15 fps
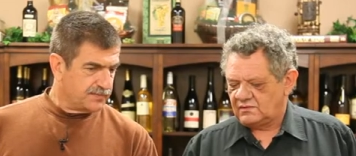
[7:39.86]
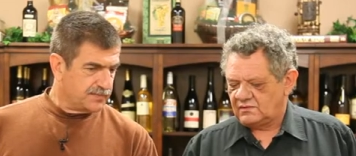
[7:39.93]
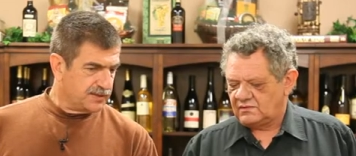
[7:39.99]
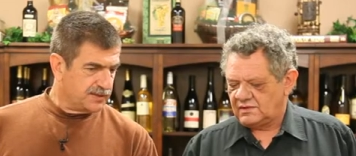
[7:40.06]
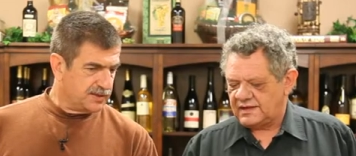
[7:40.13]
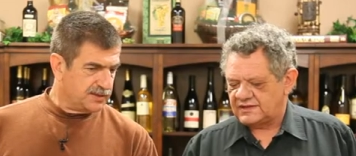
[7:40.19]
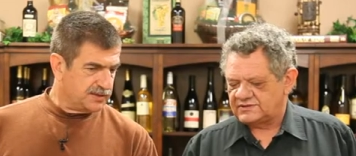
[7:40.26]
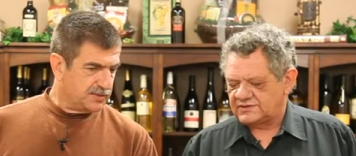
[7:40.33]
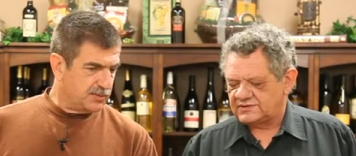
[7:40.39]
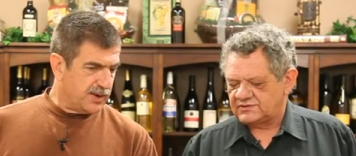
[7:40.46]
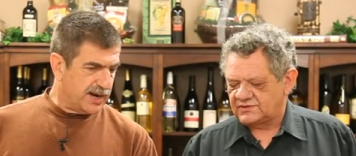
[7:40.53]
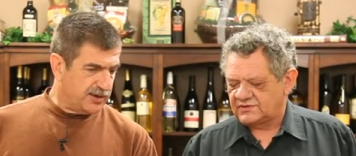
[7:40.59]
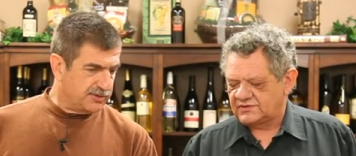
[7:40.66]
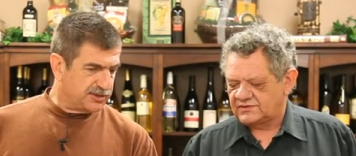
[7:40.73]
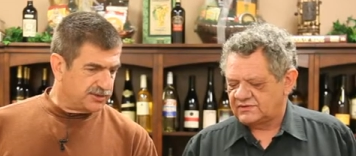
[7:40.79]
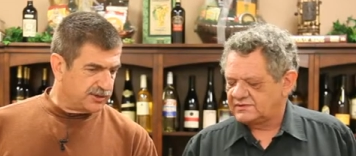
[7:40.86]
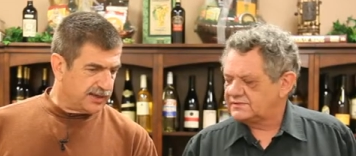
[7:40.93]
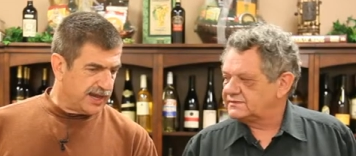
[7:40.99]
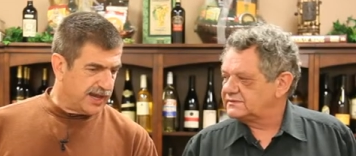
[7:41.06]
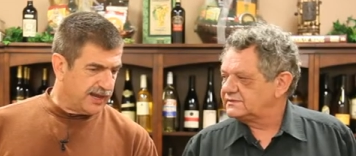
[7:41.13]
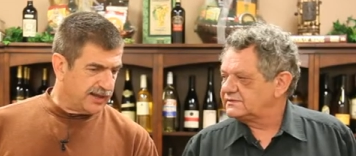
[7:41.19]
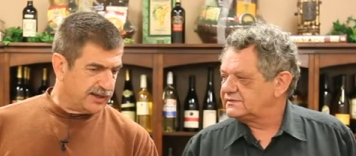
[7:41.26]
Speaker 1: Yes. The winery is
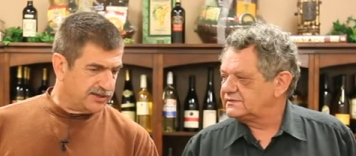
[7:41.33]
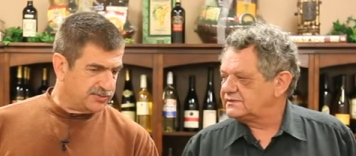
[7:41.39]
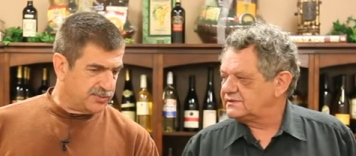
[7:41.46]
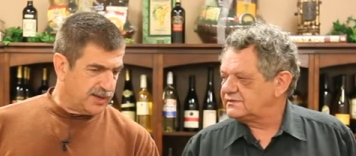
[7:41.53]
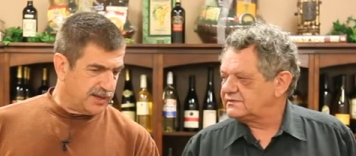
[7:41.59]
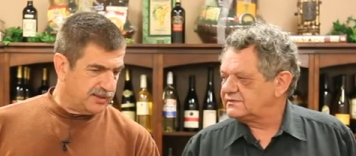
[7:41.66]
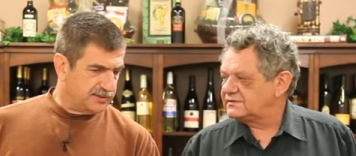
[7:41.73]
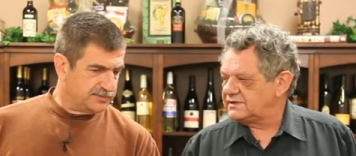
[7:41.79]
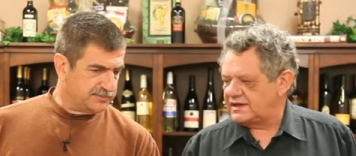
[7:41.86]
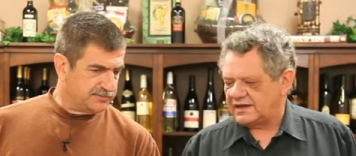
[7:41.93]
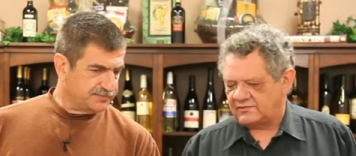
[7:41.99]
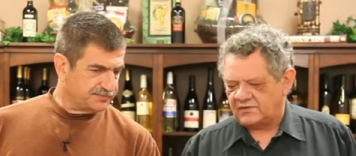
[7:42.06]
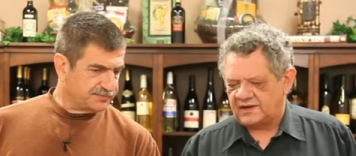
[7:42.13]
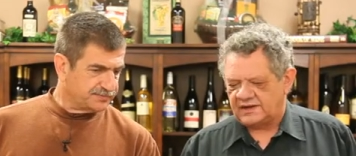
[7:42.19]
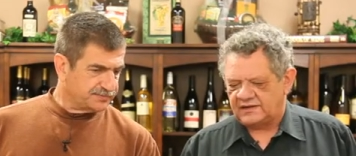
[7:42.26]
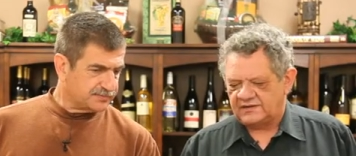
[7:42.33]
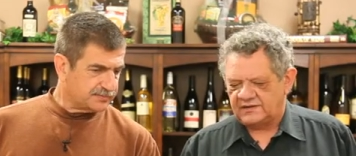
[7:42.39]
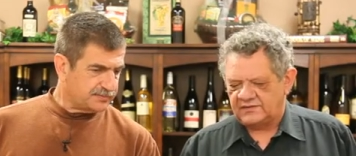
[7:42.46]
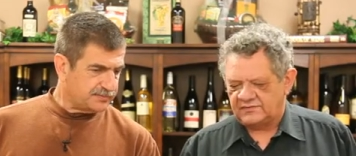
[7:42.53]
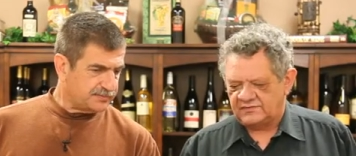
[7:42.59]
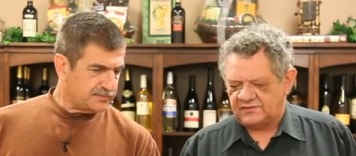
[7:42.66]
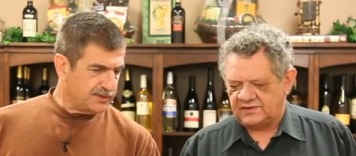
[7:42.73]
organic as well. Yeah, right.
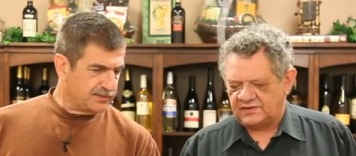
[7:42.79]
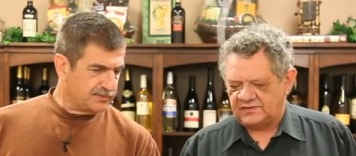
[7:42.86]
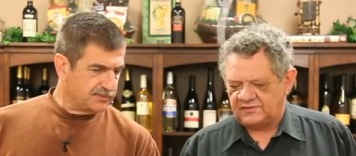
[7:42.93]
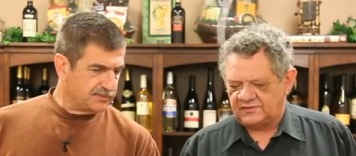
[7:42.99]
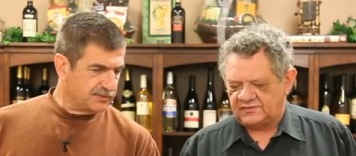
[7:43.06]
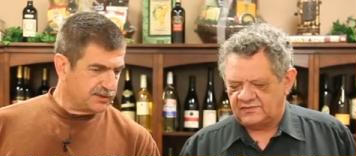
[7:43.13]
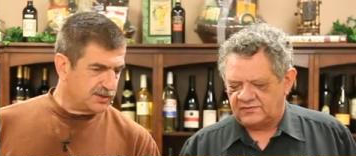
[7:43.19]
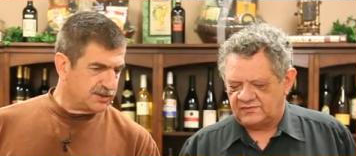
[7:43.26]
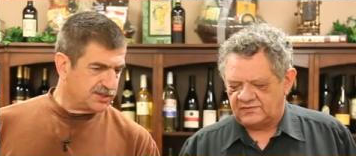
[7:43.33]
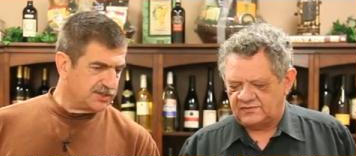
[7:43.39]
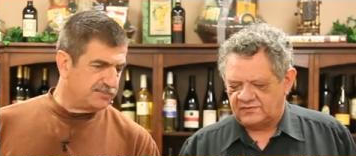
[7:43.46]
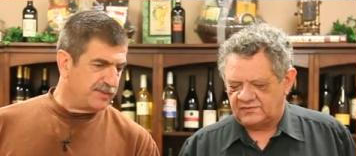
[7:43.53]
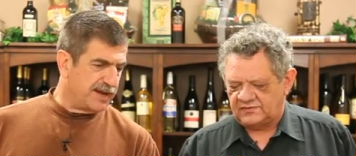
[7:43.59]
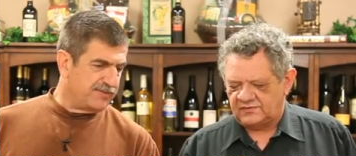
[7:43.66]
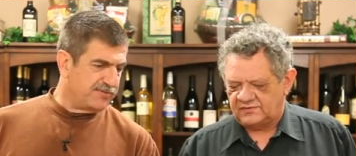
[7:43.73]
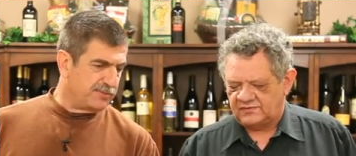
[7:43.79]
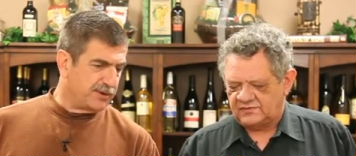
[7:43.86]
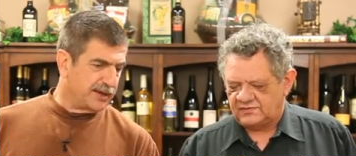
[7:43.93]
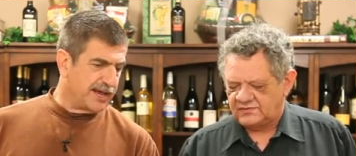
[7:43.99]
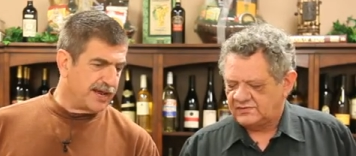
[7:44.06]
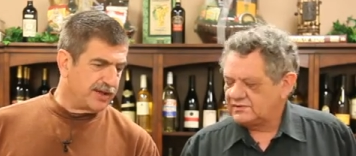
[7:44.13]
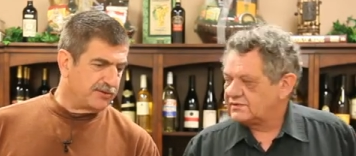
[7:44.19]
They're, the, no, this is made from
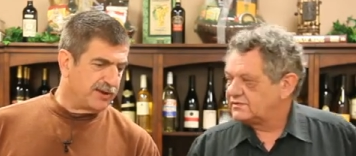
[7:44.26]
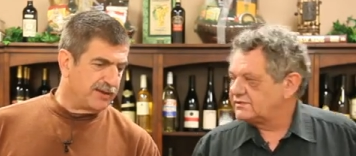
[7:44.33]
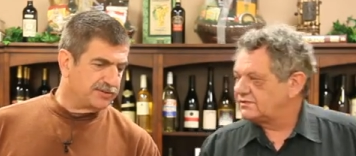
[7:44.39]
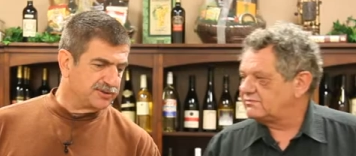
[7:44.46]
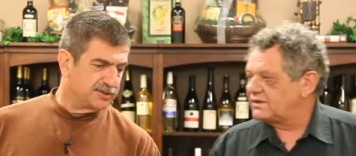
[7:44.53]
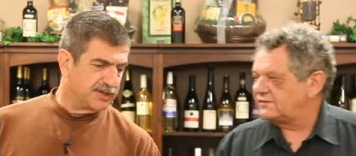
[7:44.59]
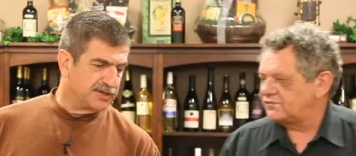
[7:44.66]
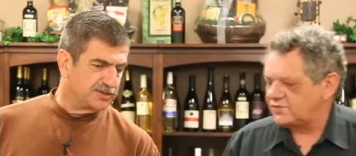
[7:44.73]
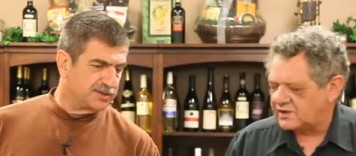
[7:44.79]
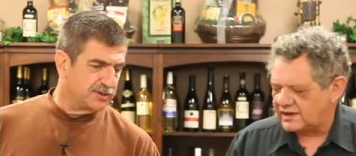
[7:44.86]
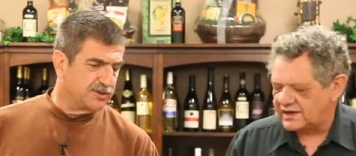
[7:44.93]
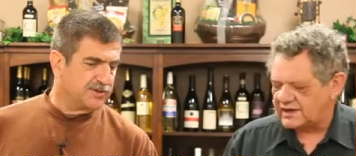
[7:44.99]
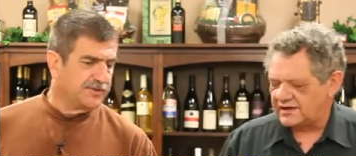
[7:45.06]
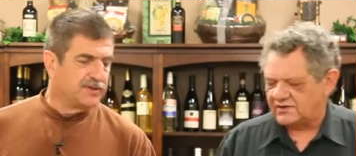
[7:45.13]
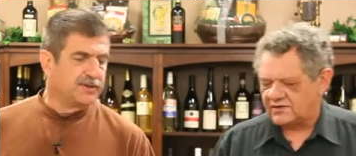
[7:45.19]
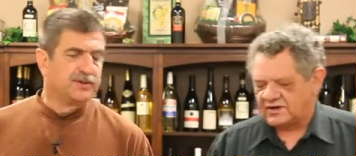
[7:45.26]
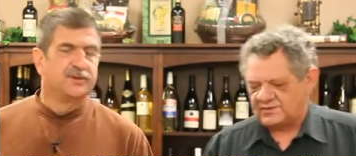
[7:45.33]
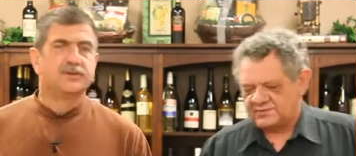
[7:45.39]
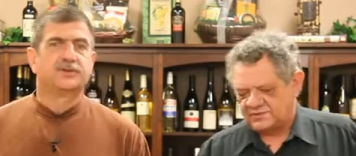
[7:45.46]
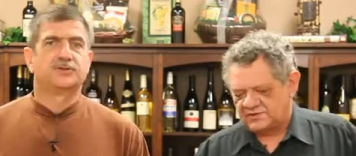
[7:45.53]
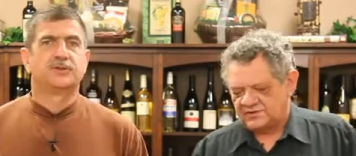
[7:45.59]
organic grapes. Made okay, from so, organic grapes.